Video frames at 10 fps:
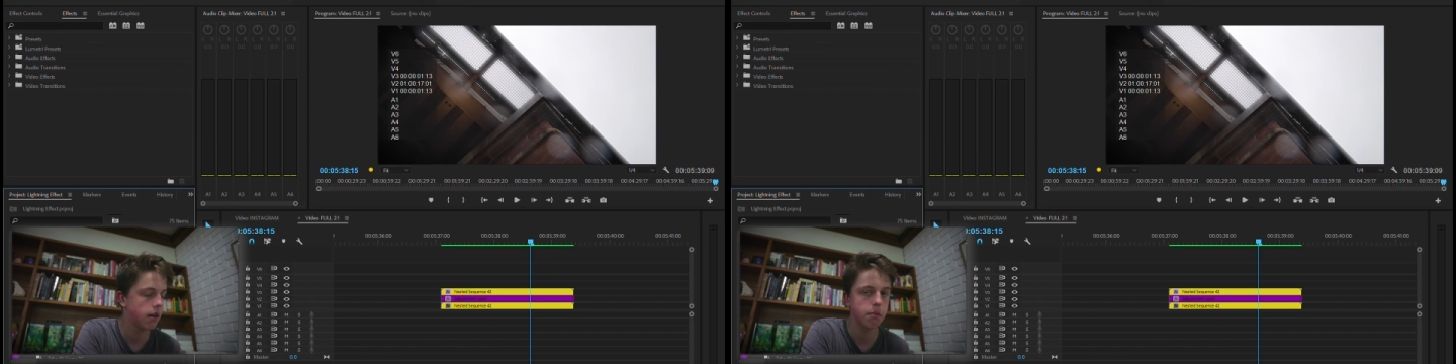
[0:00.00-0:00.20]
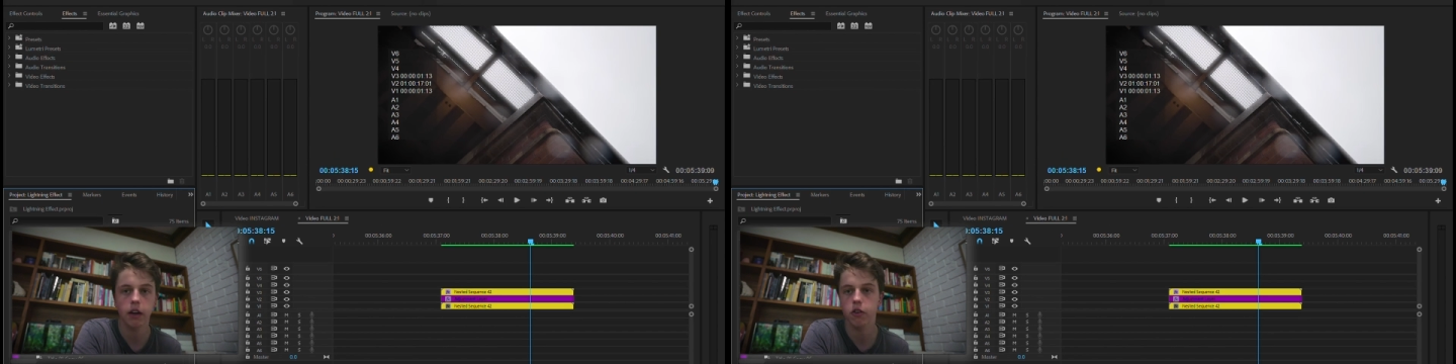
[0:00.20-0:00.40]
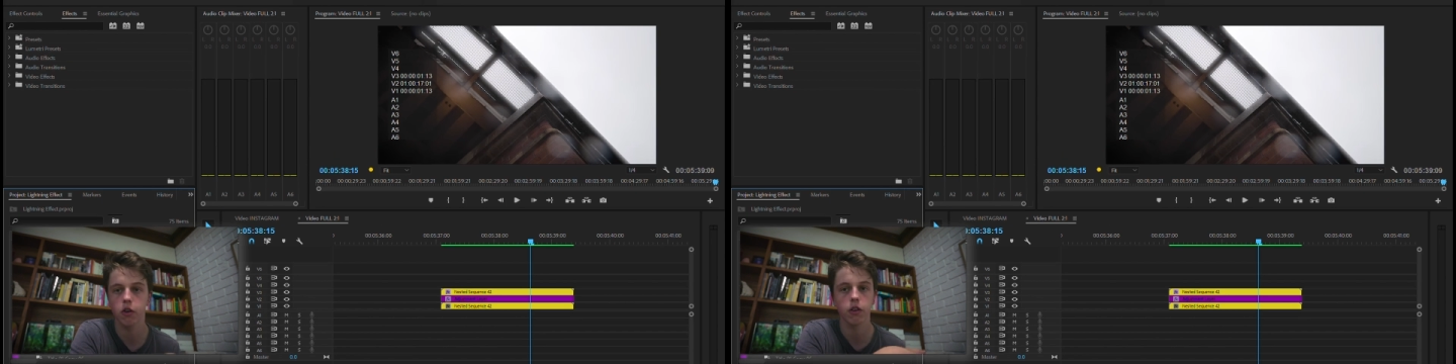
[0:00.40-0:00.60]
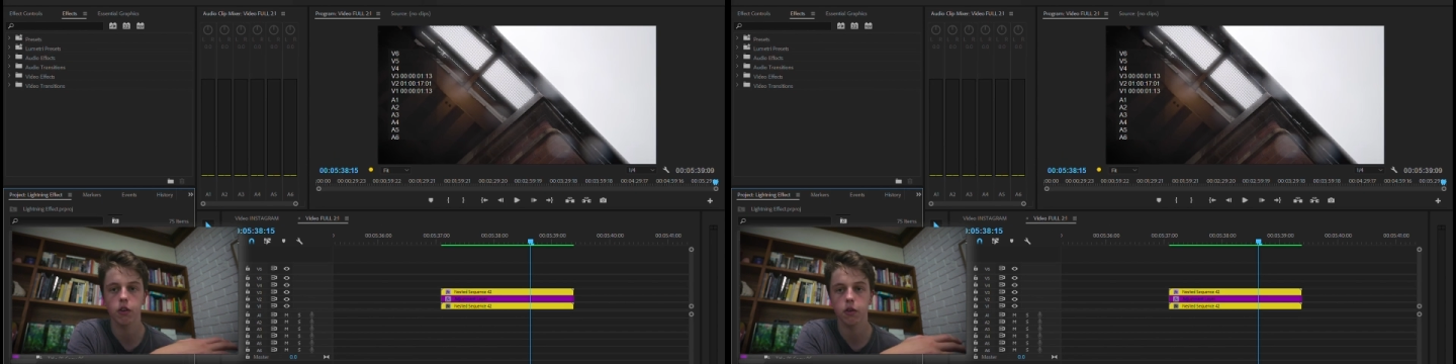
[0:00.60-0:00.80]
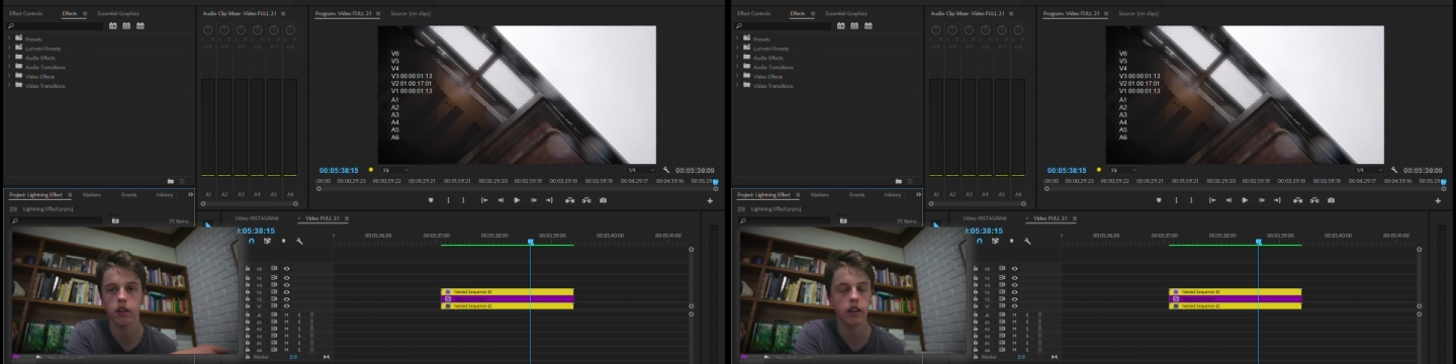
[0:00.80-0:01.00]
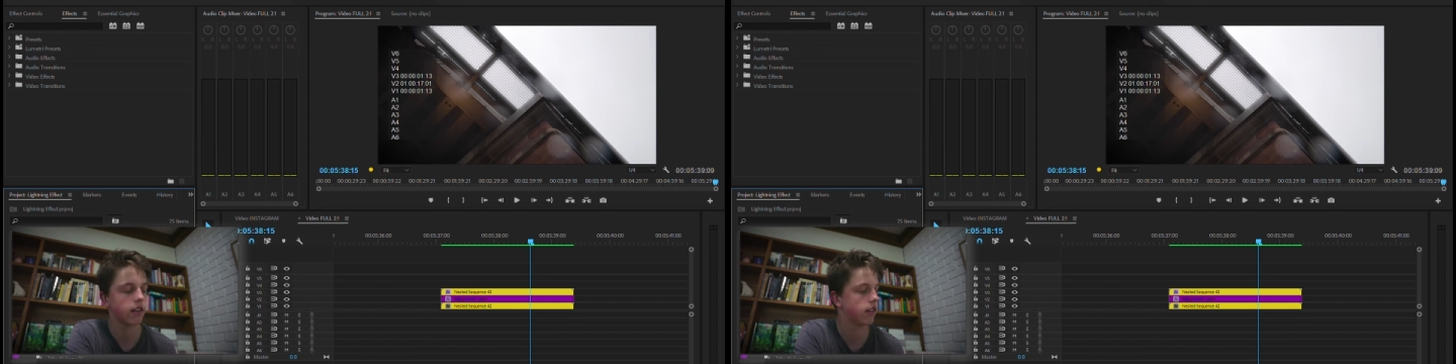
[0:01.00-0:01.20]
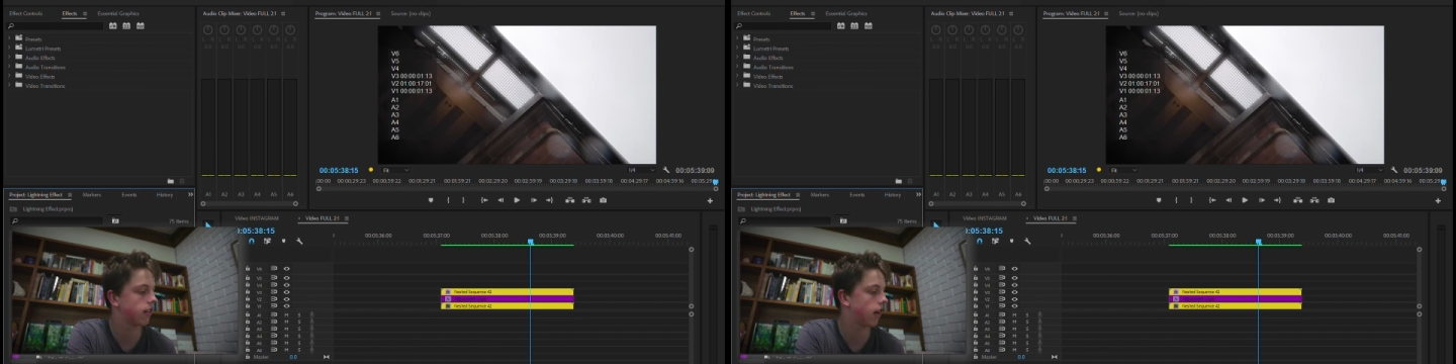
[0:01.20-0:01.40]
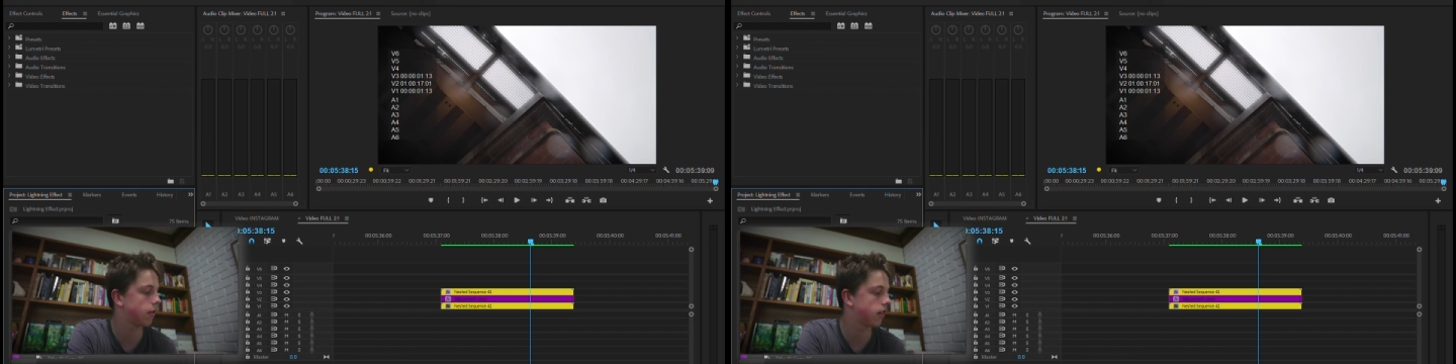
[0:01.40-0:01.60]
Make sure it's all set to the
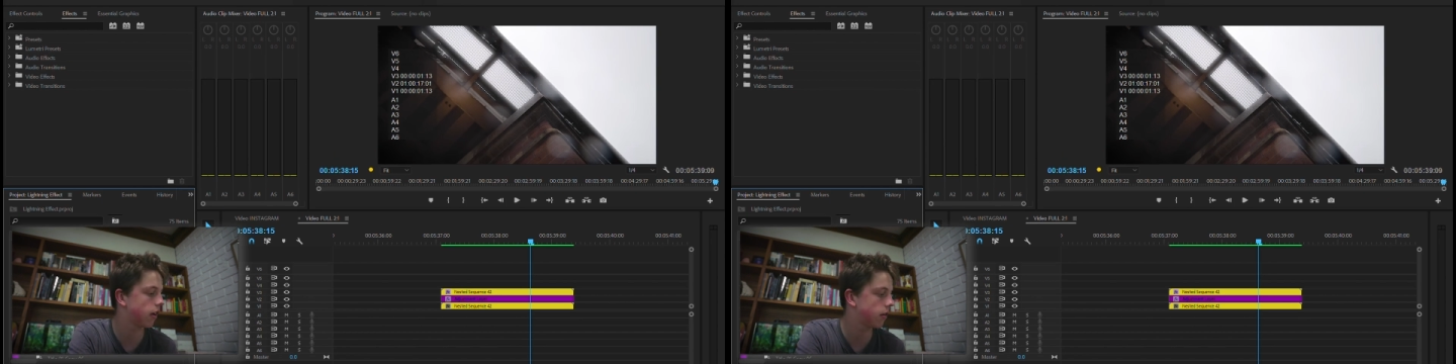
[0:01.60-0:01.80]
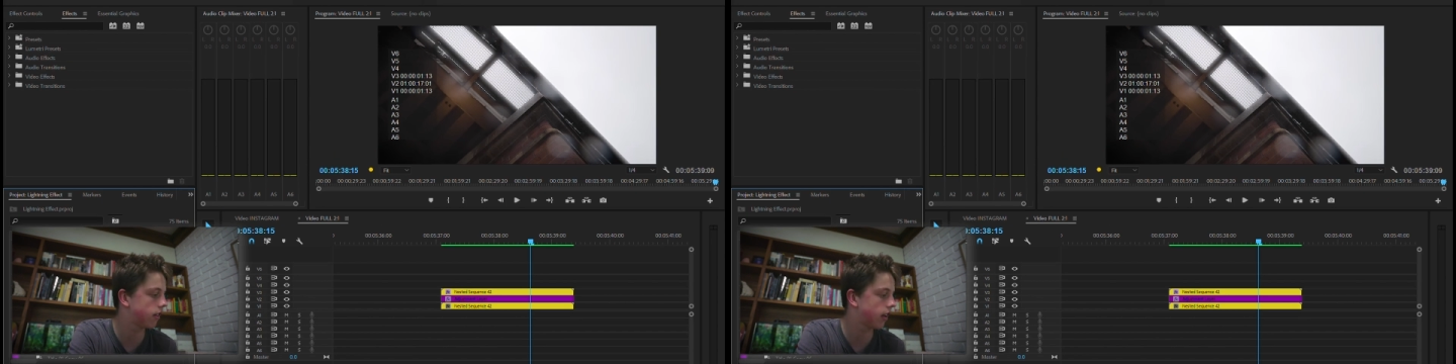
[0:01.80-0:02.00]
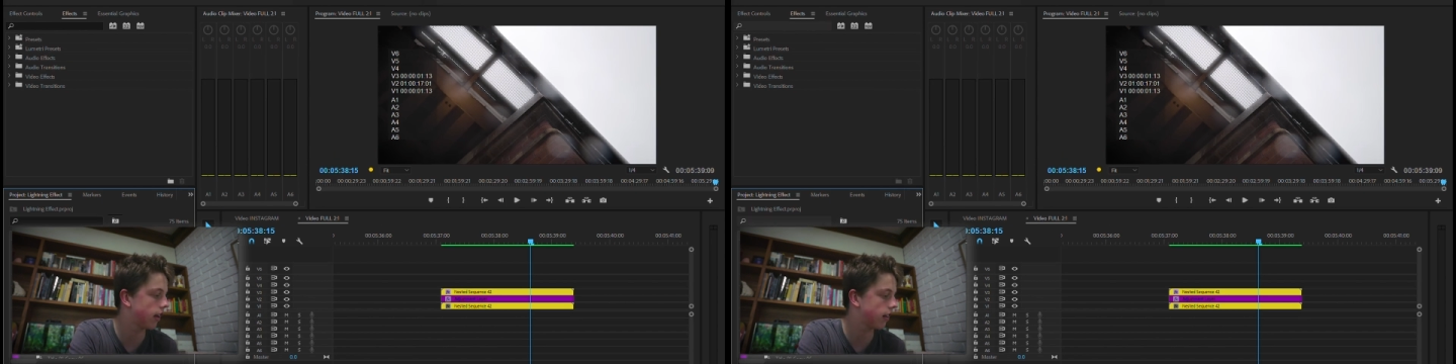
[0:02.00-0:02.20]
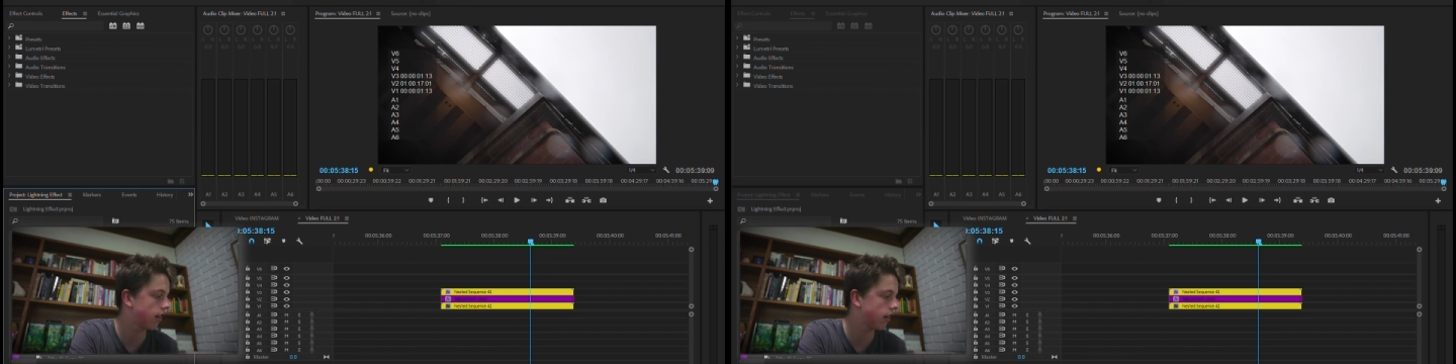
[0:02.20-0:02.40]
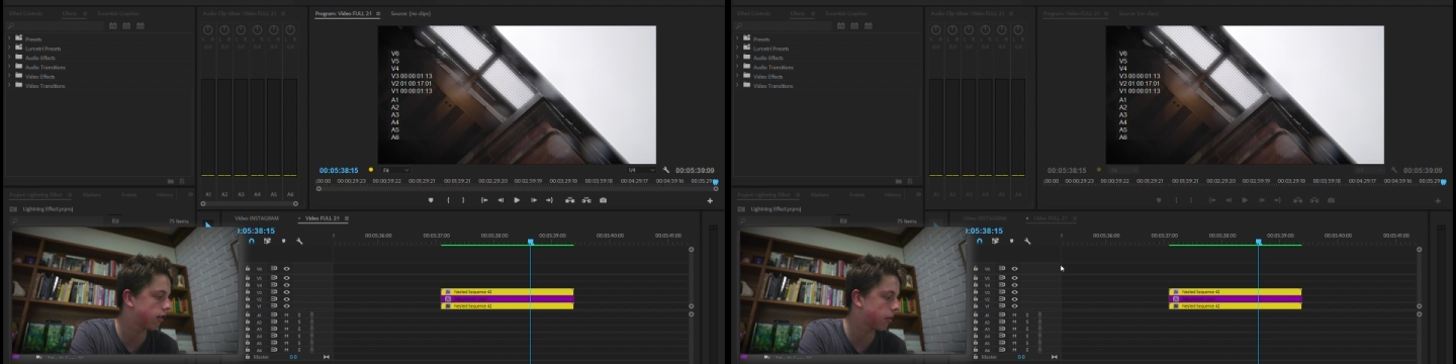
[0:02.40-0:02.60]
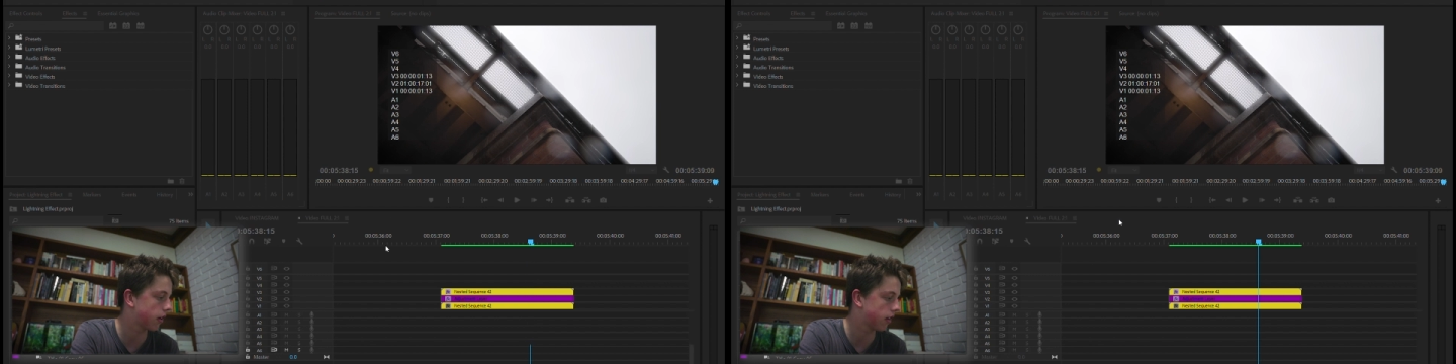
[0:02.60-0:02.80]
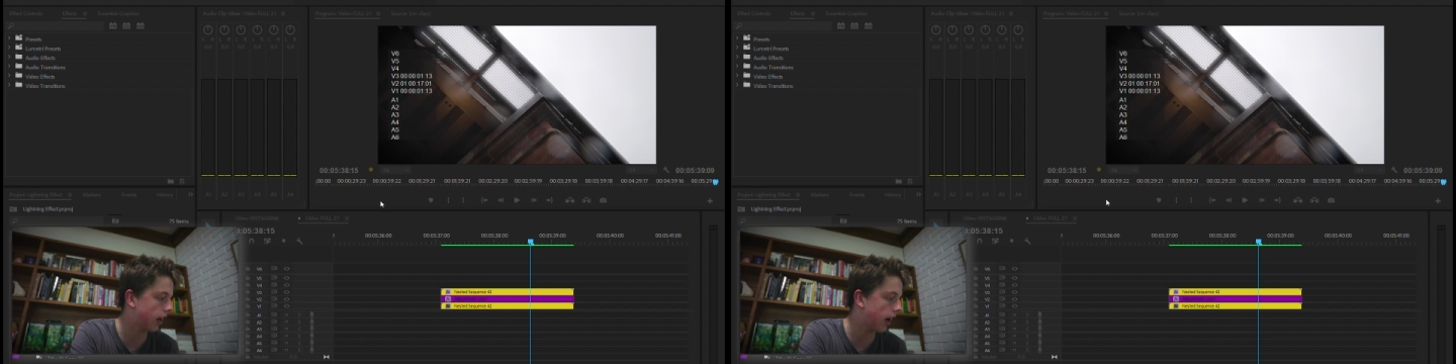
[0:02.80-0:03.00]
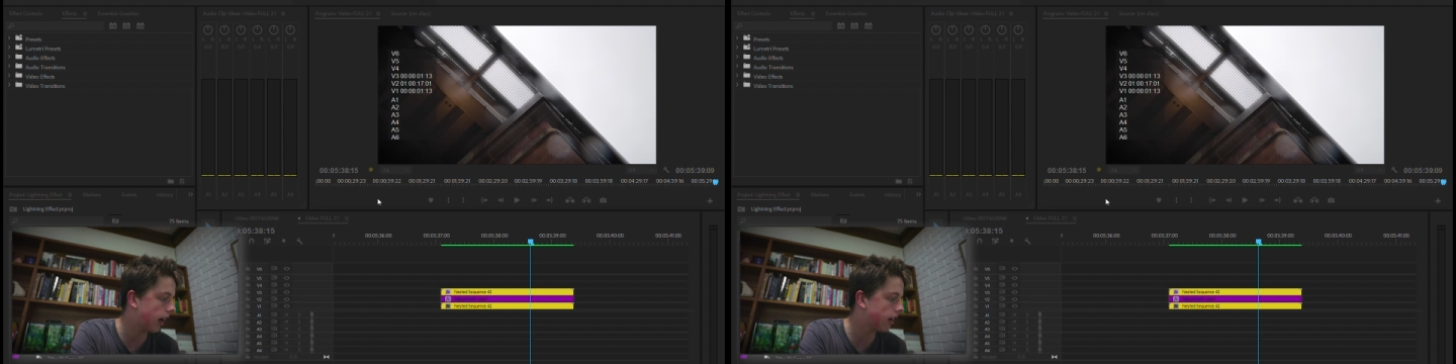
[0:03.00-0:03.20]
same sequence settings and then just press
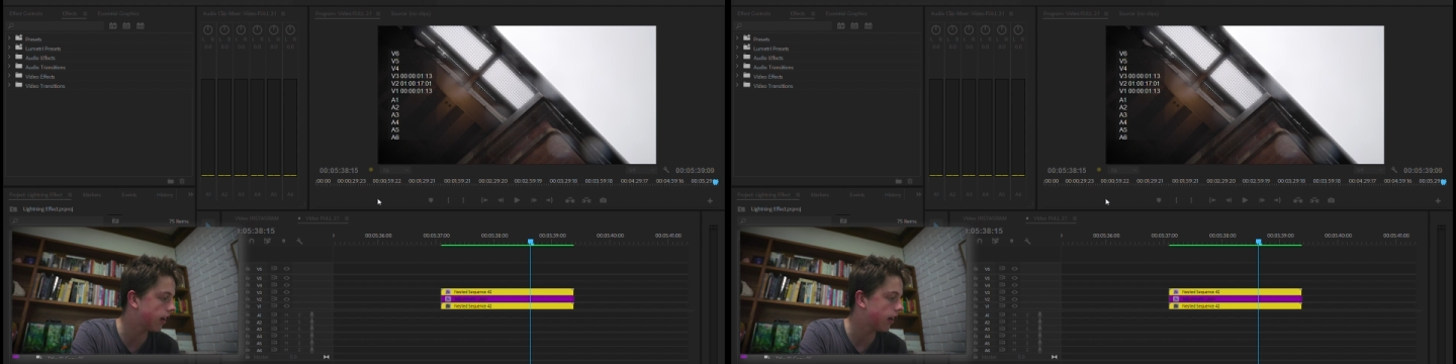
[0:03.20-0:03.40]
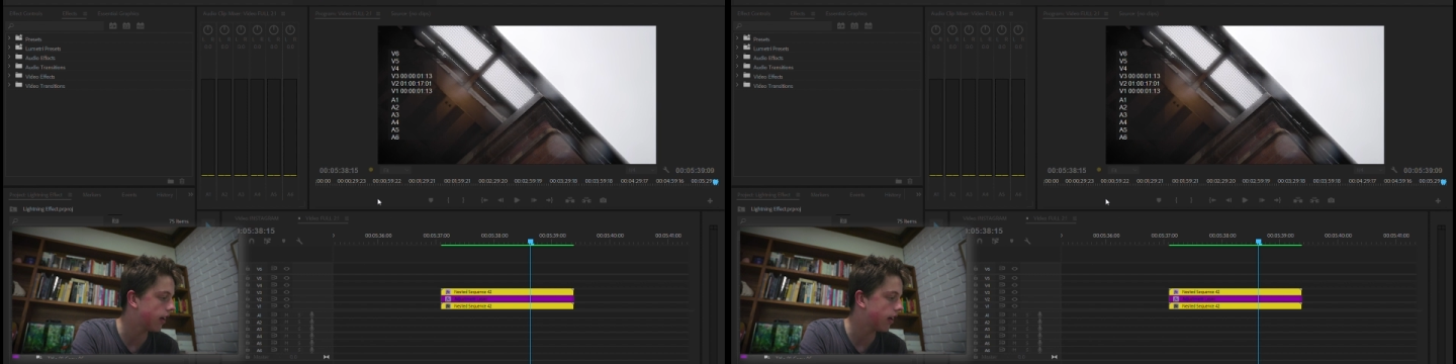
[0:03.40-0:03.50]
OK.